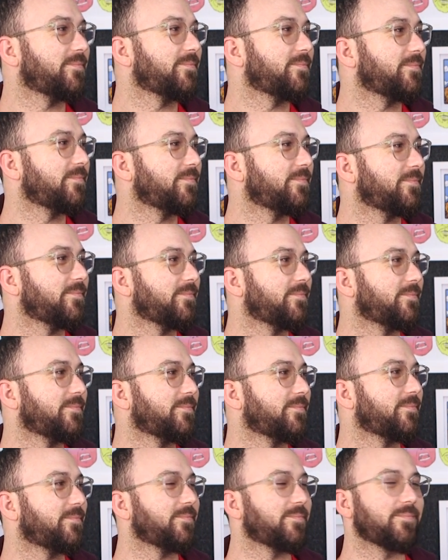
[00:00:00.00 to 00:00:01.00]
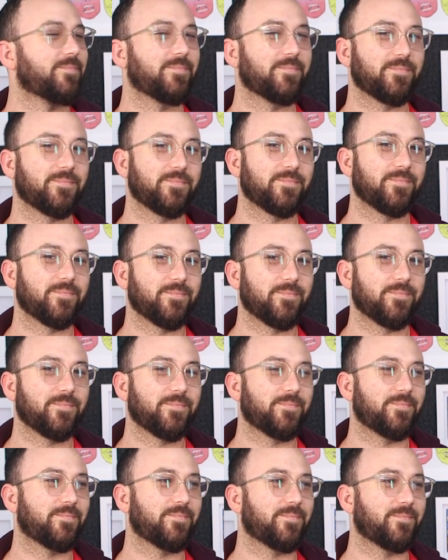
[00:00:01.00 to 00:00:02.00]

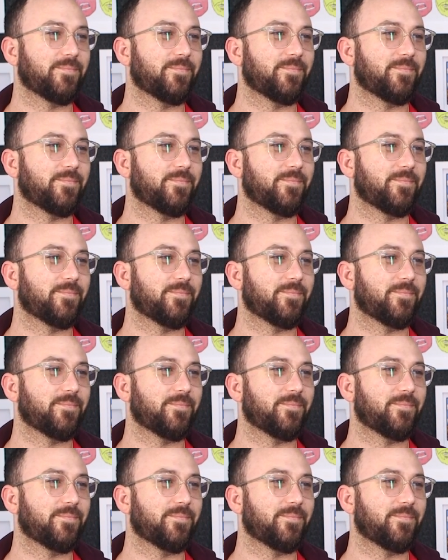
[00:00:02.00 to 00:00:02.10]
The person shown says nothing.